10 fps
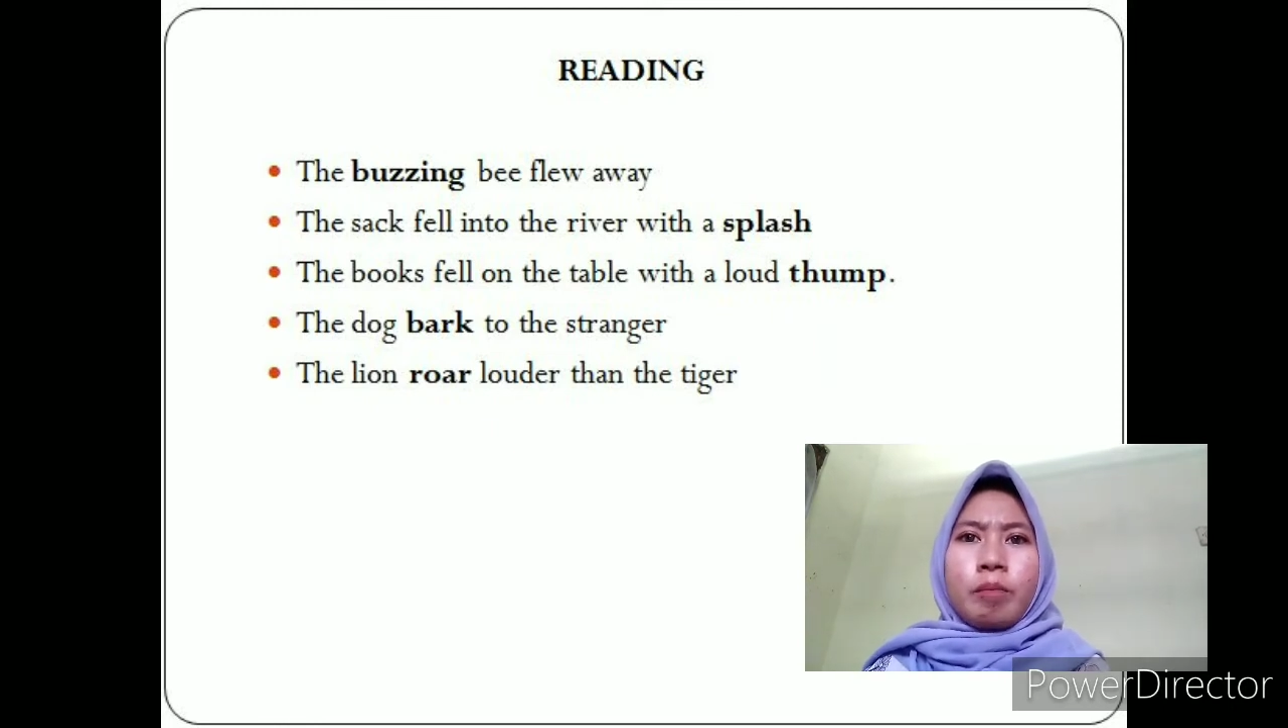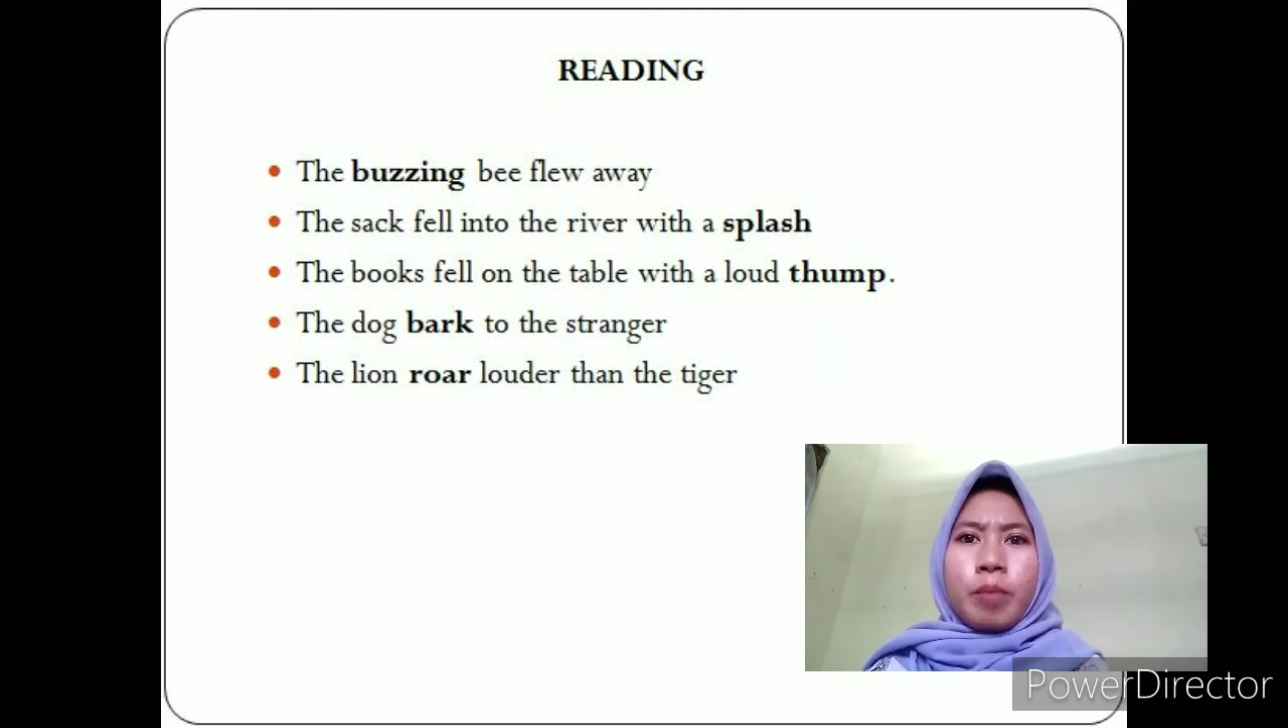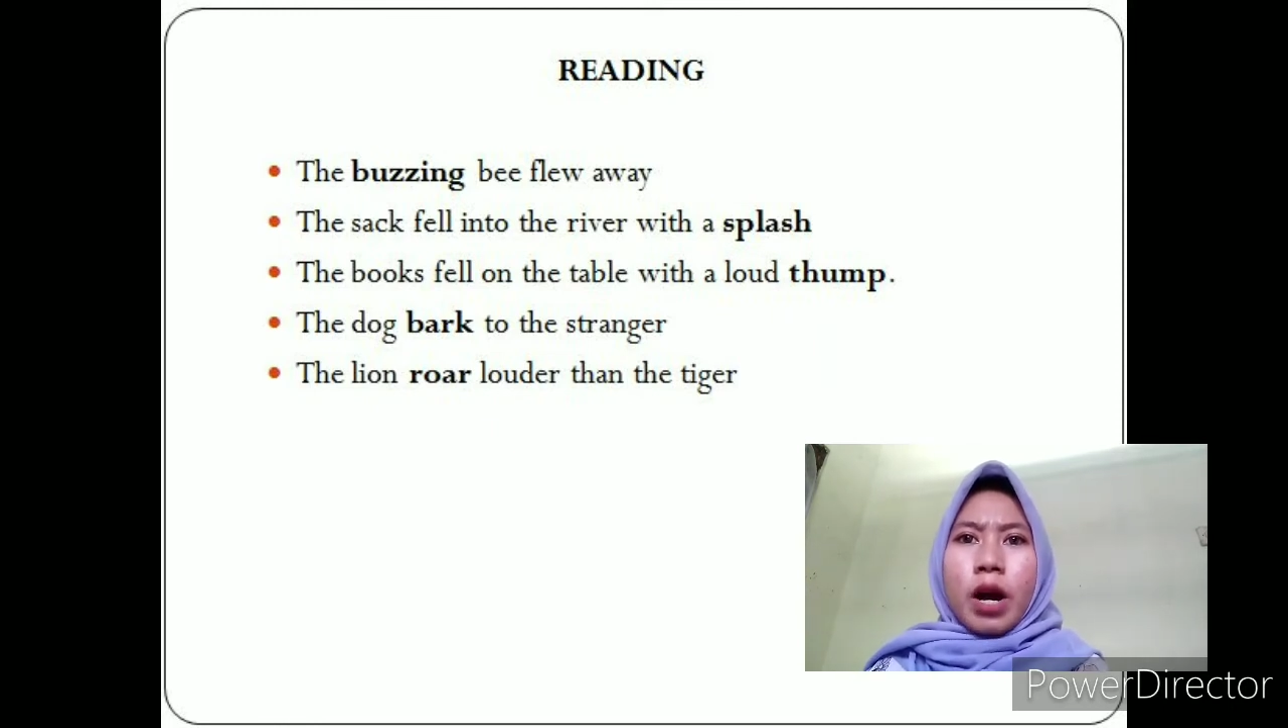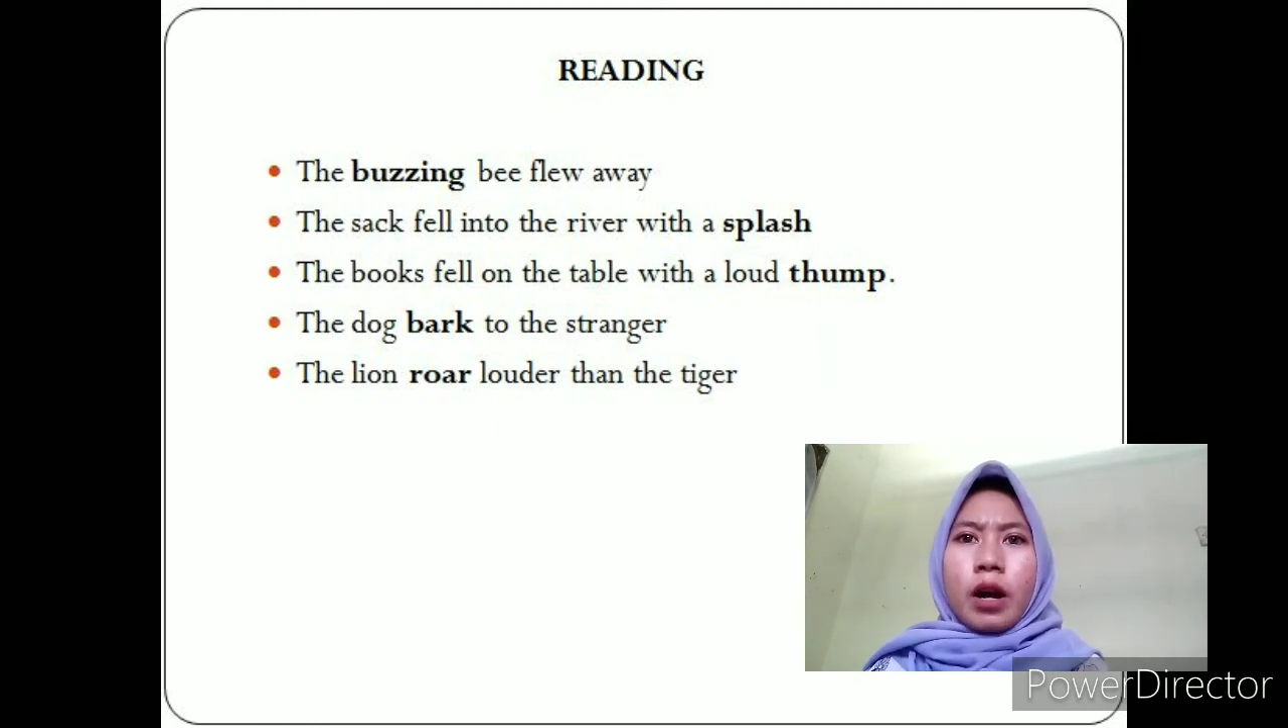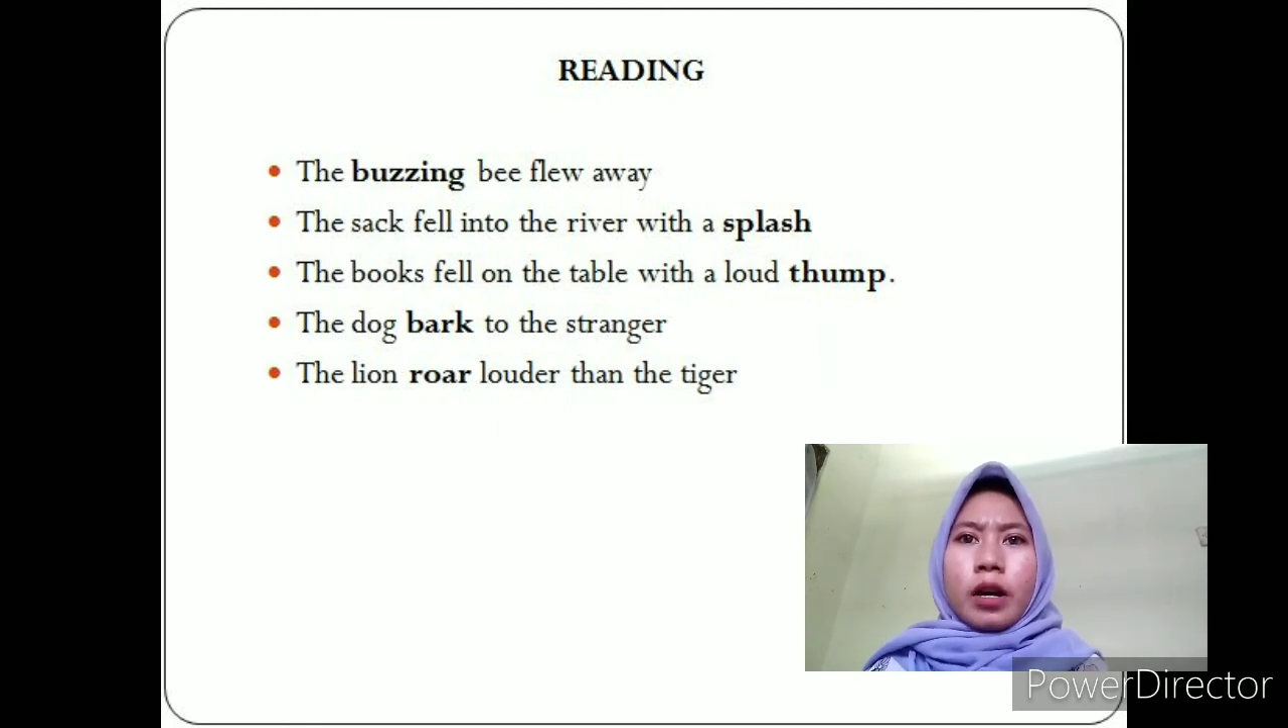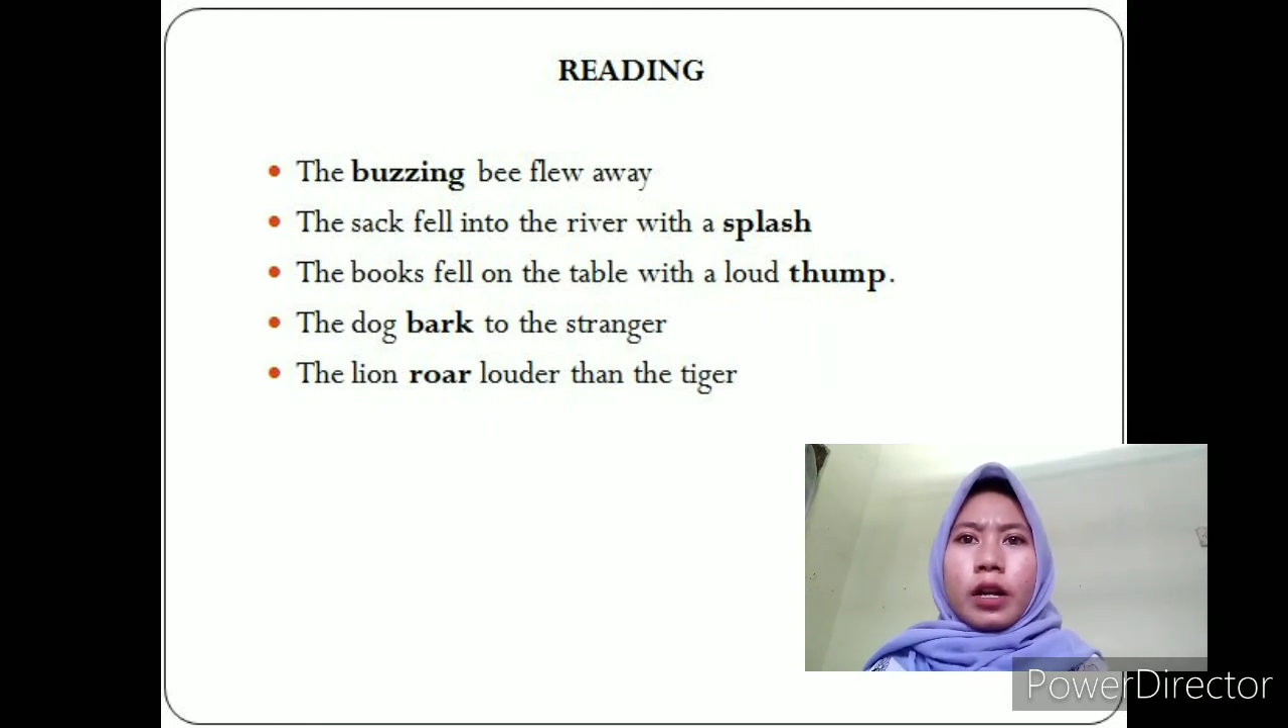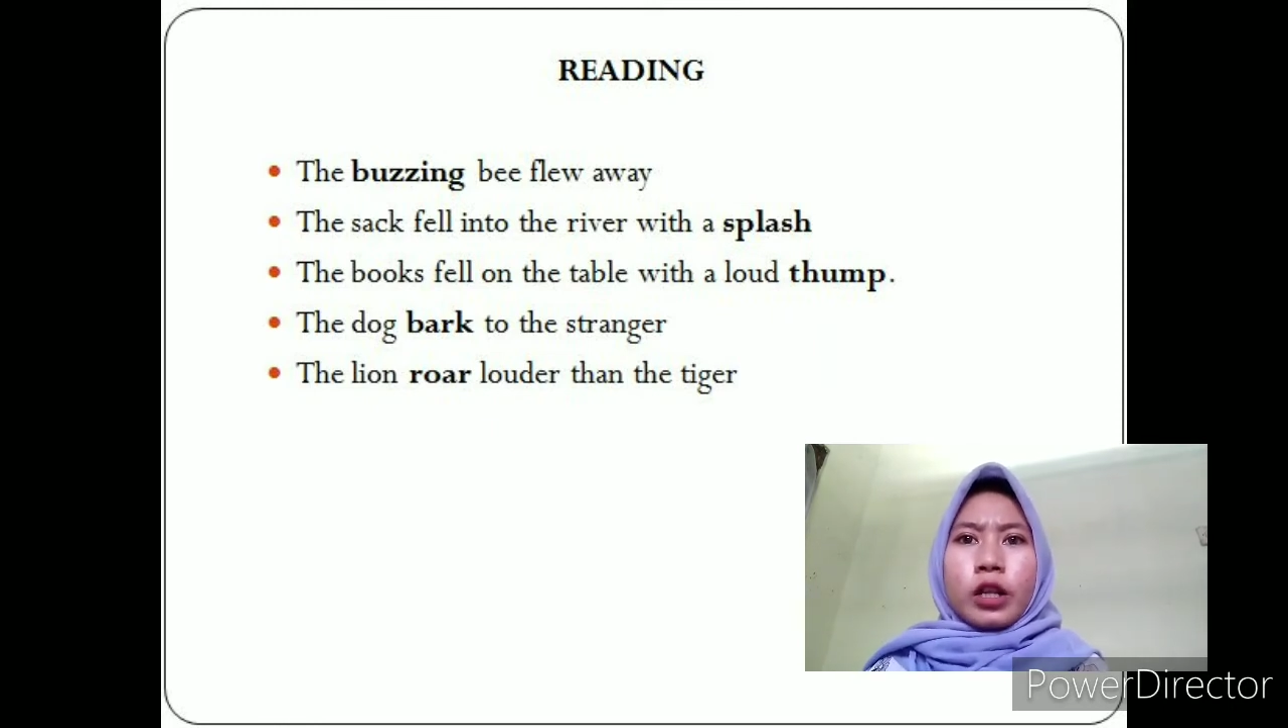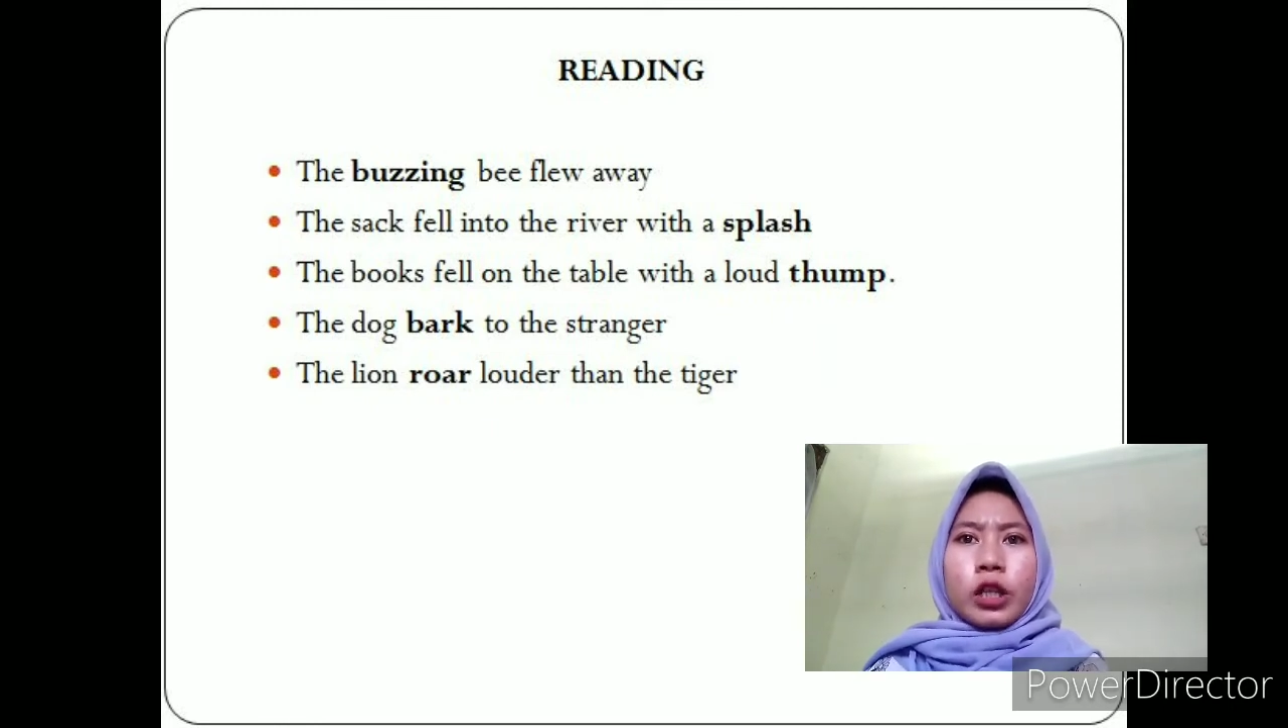barked